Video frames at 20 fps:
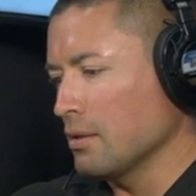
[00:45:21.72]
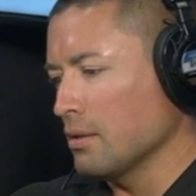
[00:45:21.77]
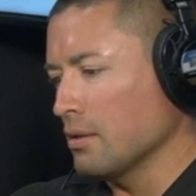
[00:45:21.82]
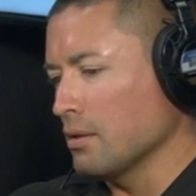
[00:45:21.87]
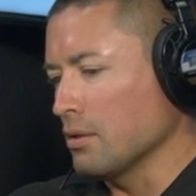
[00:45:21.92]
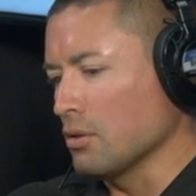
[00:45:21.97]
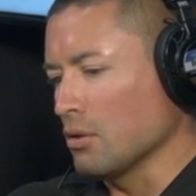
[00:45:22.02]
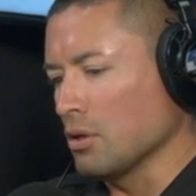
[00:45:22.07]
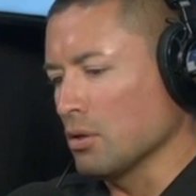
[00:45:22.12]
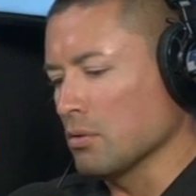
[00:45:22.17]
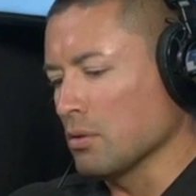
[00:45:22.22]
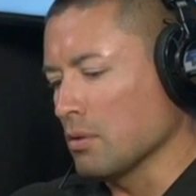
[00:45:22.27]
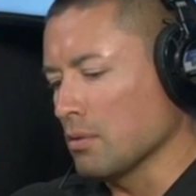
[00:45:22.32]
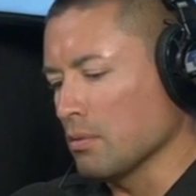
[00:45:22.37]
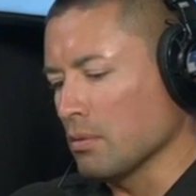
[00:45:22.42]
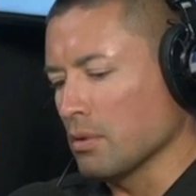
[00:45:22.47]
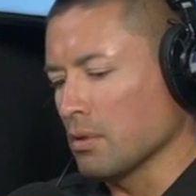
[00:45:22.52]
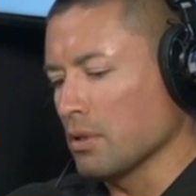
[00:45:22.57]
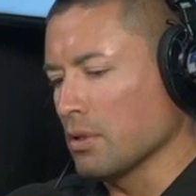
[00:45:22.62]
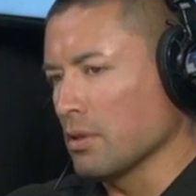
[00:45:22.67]
you know,
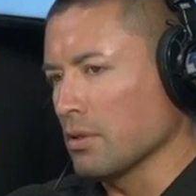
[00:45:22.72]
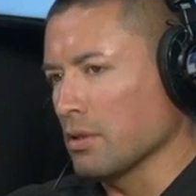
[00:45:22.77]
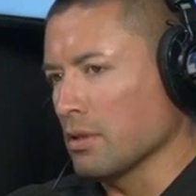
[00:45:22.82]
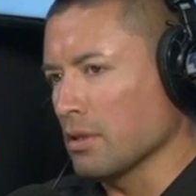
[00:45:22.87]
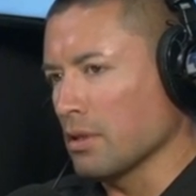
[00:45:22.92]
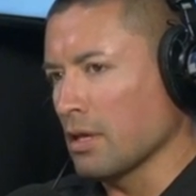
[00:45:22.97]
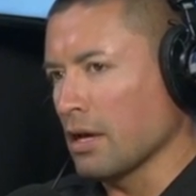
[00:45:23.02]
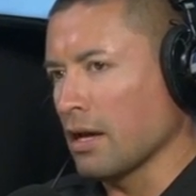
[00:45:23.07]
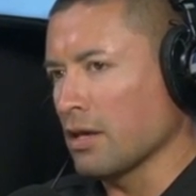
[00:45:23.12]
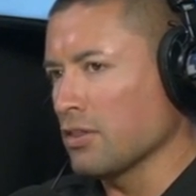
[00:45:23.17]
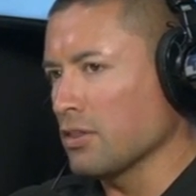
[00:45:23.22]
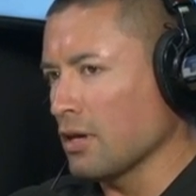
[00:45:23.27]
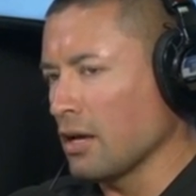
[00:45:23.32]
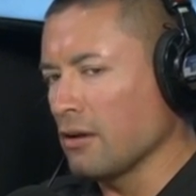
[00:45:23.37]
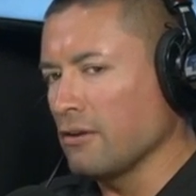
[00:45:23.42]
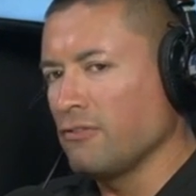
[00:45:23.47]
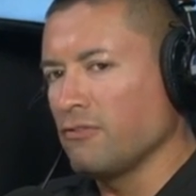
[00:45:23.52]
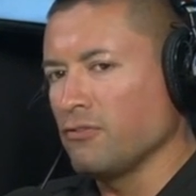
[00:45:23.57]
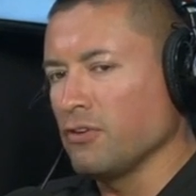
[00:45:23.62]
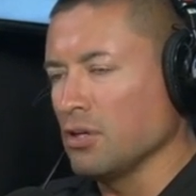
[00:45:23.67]
I,
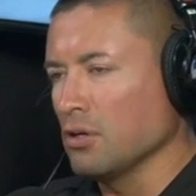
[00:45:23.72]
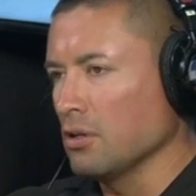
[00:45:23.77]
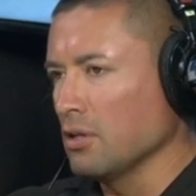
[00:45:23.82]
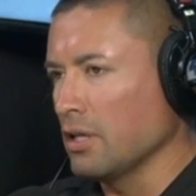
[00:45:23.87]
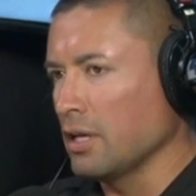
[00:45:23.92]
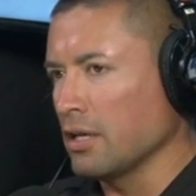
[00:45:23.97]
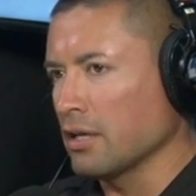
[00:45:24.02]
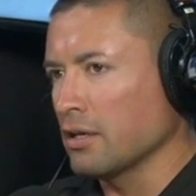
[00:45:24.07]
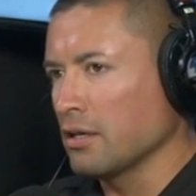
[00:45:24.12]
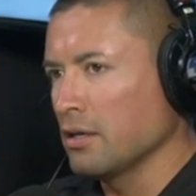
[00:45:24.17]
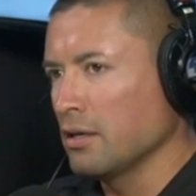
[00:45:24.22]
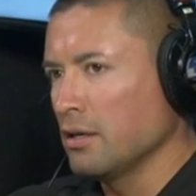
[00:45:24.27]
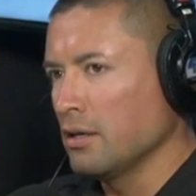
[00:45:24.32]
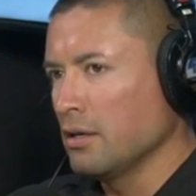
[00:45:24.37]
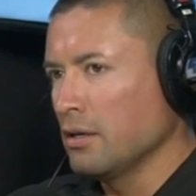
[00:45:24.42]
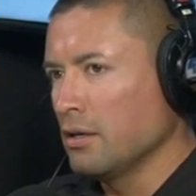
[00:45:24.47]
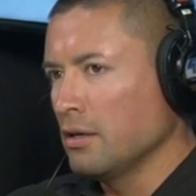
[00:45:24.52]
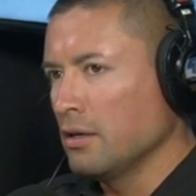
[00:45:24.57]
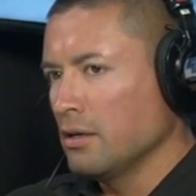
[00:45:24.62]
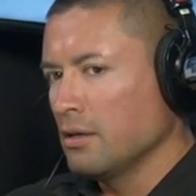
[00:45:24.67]
I feel like
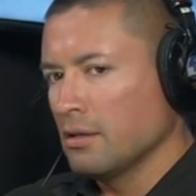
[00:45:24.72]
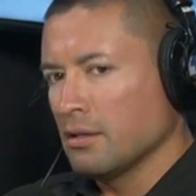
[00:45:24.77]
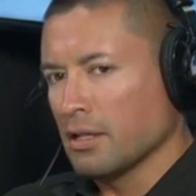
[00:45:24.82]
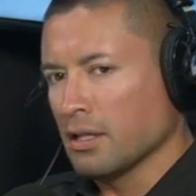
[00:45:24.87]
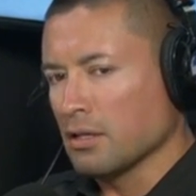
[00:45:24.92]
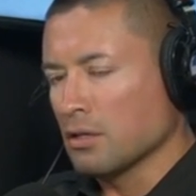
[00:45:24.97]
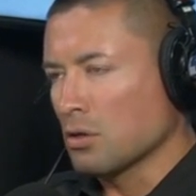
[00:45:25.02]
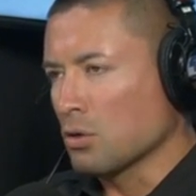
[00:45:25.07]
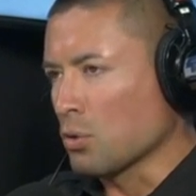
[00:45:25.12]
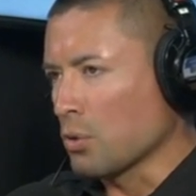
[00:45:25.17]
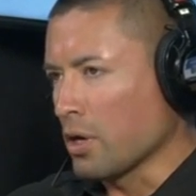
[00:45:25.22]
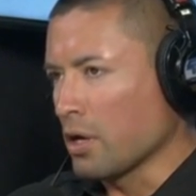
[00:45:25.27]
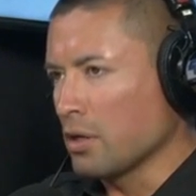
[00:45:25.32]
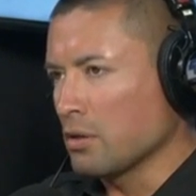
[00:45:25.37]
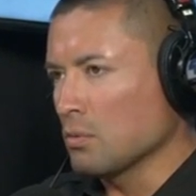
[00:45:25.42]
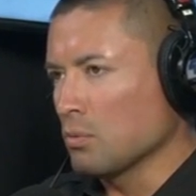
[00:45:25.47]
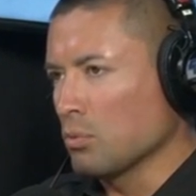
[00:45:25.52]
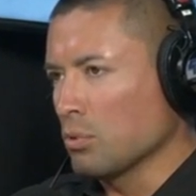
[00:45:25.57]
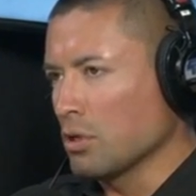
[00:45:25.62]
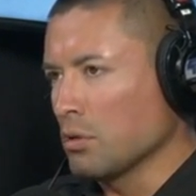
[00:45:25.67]
like
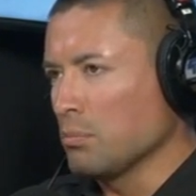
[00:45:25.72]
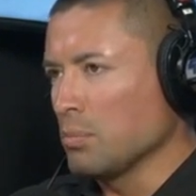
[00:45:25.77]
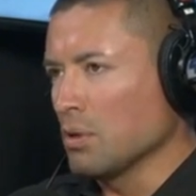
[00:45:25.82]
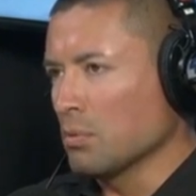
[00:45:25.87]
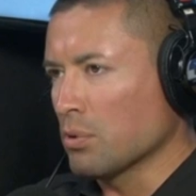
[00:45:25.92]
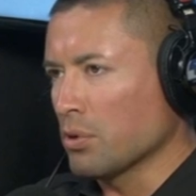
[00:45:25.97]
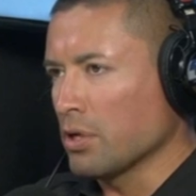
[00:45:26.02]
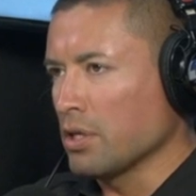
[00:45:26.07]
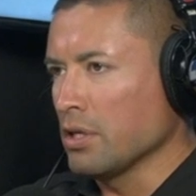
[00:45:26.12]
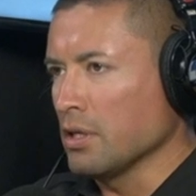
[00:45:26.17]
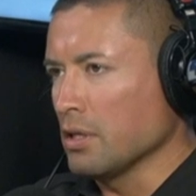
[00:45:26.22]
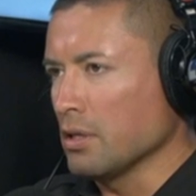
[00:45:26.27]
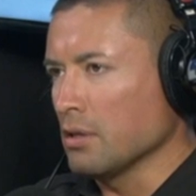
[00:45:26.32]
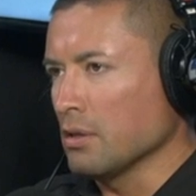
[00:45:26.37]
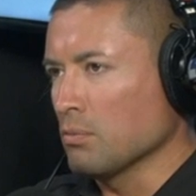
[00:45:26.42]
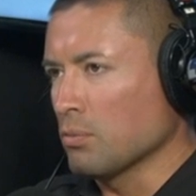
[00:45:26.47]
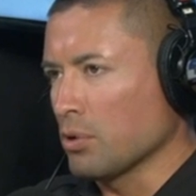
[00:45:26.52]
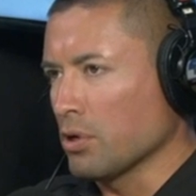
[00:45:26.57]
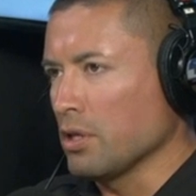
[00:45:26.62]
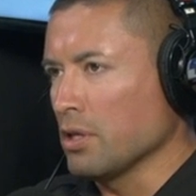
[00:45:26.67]
Grant wouldn't be where he
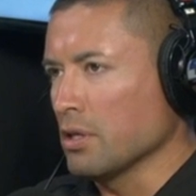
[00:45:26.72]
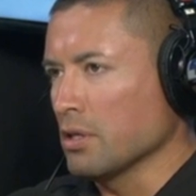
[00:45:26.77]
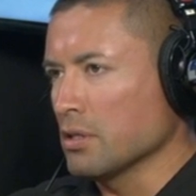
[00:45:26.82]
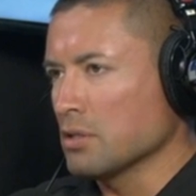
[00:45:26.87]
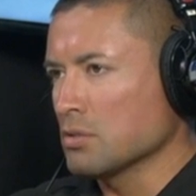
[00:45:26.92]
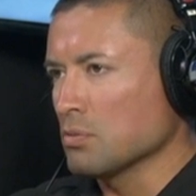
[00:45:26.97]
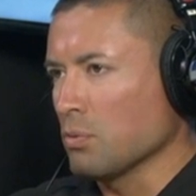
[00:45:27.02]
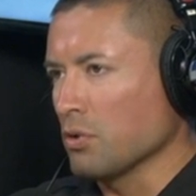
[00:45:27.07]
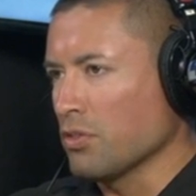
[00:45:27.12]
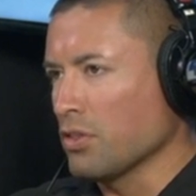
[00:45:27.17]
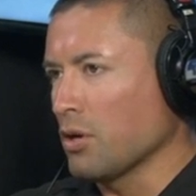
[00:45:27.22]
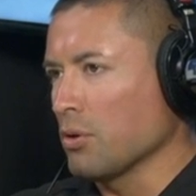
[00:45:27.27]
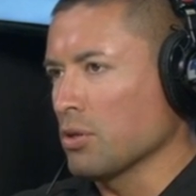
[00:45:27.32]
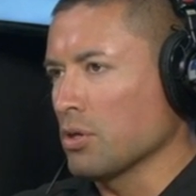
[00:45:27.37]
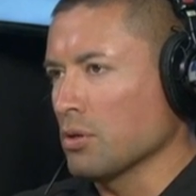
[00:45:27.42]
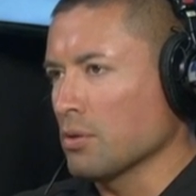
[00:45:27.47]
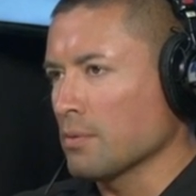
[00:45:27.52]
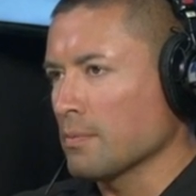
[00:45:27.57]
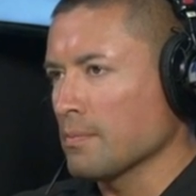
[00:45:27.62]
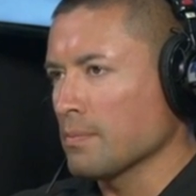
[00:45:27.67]
where he is without
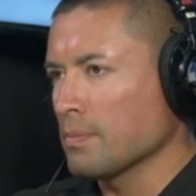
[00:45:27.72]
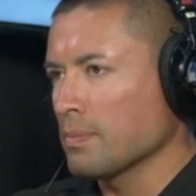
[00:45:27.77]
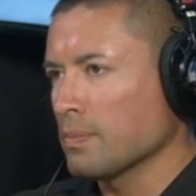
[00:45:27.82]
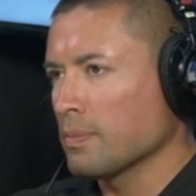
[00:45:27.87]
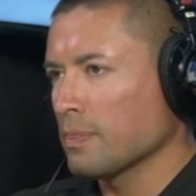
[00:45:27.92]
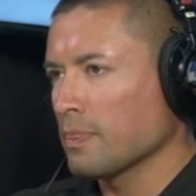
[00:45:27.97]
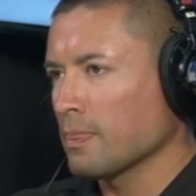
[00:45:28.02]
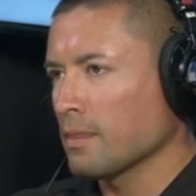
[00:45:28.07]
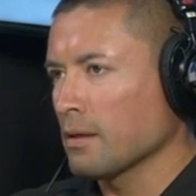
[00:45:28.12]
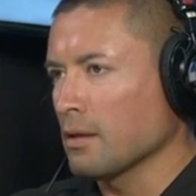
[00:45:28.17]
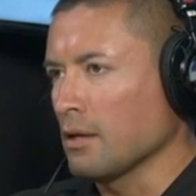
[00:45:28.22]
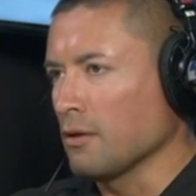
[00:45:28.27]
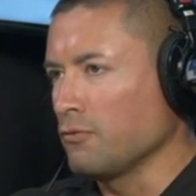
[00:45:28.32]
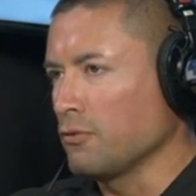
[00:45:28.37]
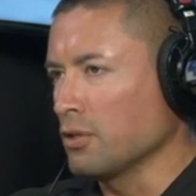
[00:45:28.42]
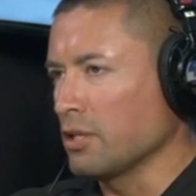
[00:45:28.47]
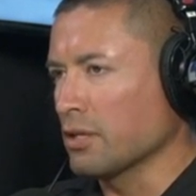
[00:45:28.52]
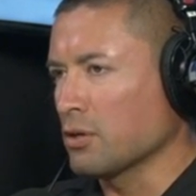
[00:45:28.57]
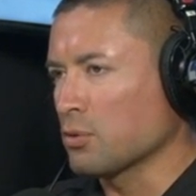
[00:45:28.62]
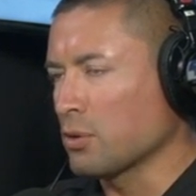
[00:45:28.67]
you. I
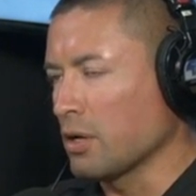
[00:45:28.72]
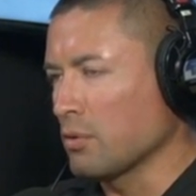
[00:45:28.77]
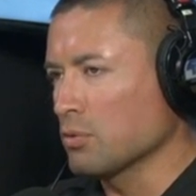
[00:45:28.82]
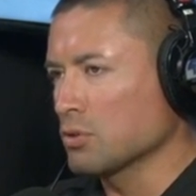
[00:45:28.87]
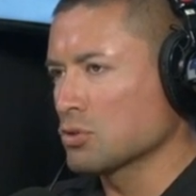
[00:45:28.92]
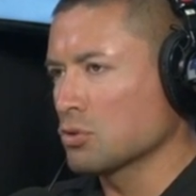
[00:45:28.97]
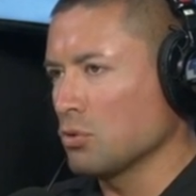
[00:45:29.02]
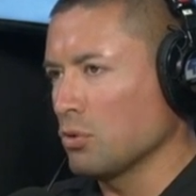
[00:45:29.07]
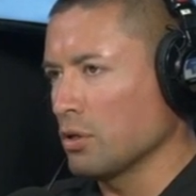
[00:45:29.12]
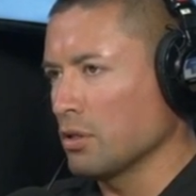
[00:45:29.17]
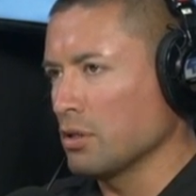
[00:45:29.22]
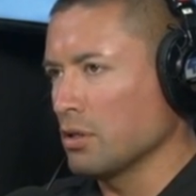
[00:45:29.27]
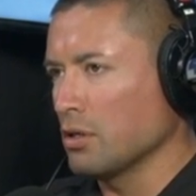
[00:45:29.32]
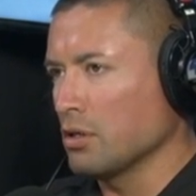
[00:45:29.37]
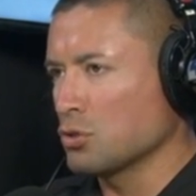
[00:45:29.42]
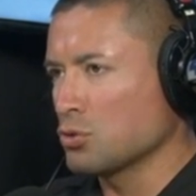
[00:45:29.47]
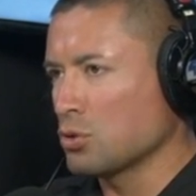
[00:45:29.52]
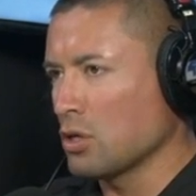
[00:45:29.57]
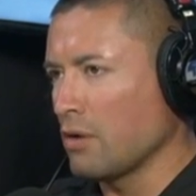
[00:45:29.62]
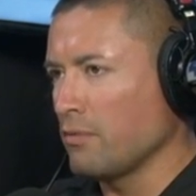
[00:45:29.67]
feel like Grant was going
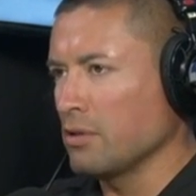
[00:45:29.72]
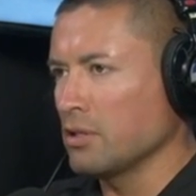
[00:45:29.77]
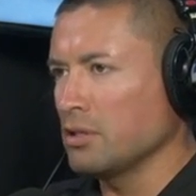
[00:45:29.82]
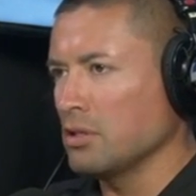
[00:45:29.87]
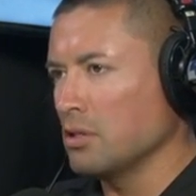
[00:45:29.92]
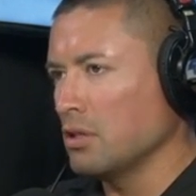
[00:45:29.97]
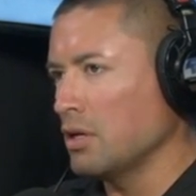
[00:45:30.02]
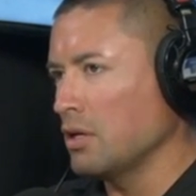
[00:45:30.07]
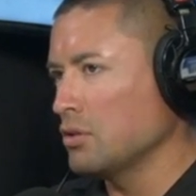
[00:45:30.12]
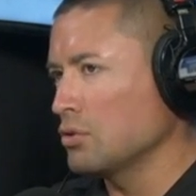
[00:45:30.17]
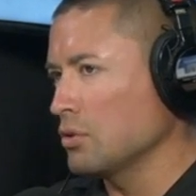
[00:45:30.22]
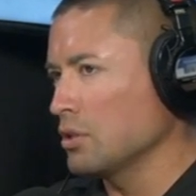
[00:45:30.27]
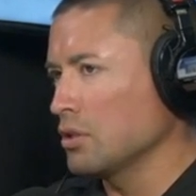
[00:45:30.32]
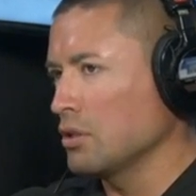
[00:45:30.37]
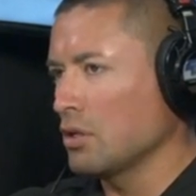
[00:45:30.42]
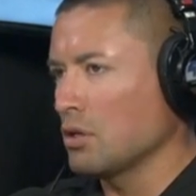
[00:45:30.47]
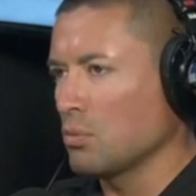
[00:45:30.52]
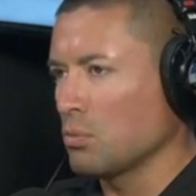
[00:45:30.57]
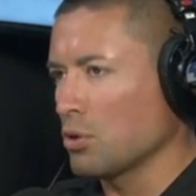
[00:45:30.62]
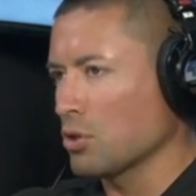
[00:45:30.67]
uh, traveling a lot, doing a
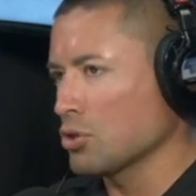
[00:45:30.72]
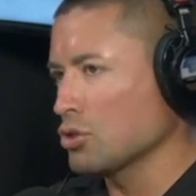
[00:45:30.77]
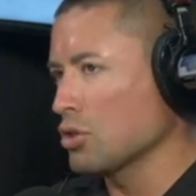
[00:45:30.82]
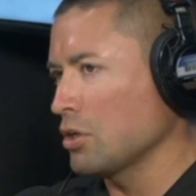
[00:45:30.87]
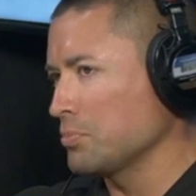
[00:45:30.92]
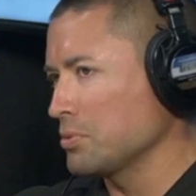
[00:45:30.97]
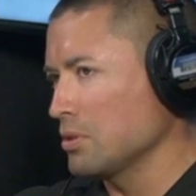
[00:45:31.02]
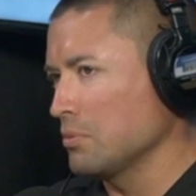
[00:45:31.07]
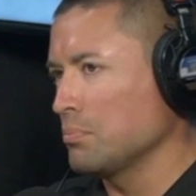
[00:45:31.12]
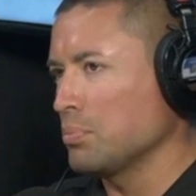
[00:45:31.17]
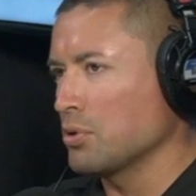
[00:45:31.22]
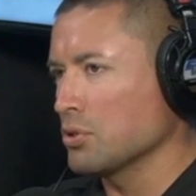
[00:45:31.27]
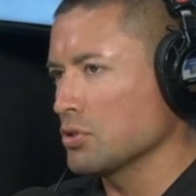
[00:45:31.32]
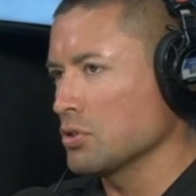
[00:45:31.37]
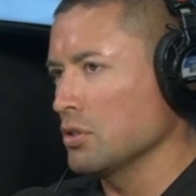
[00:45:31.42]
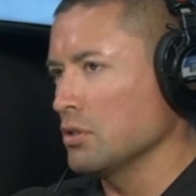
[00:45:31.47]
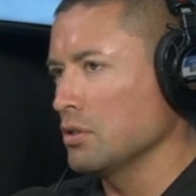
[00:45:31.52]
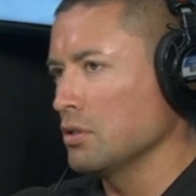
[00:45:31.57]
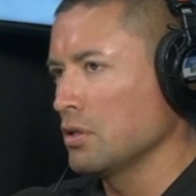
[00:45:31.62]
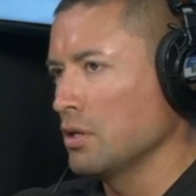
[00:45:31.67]
lot of workshops in
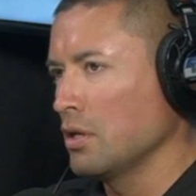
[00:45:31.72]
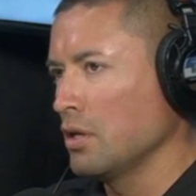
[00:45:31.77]
person,